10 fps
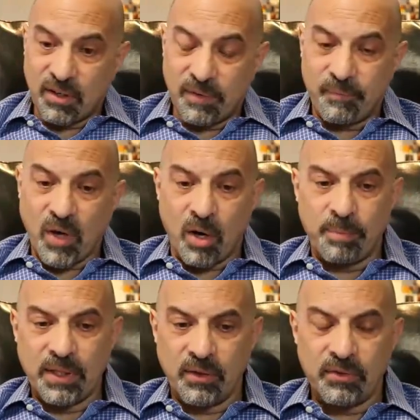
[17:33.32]
her our
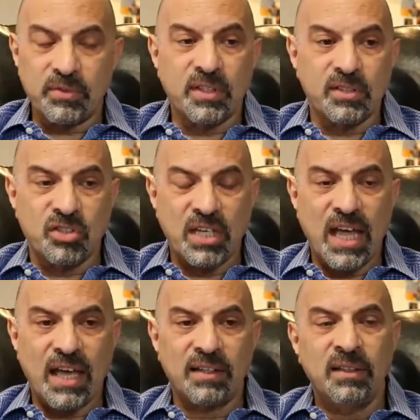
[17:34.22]
pills that she
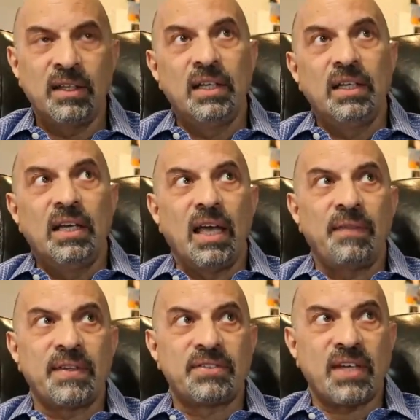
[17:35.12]
had,
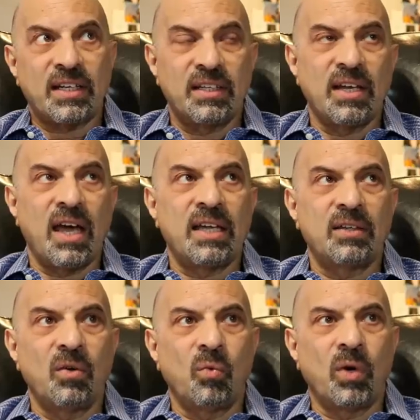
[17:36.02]
and the second
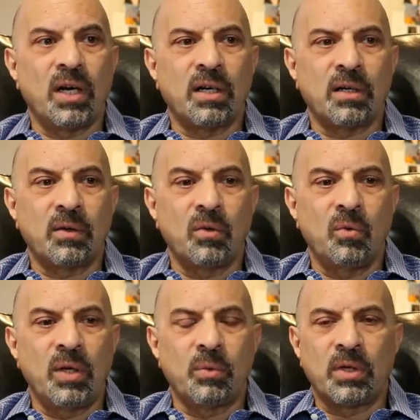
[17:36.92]
night where
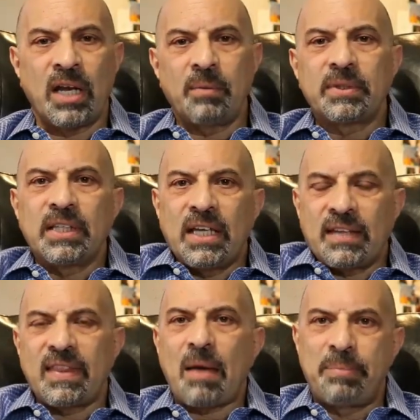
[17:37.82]
we were able to
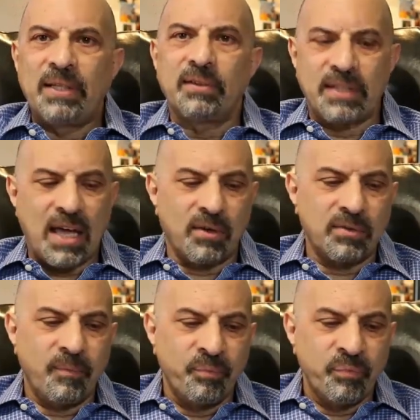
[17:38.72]
get that pill down.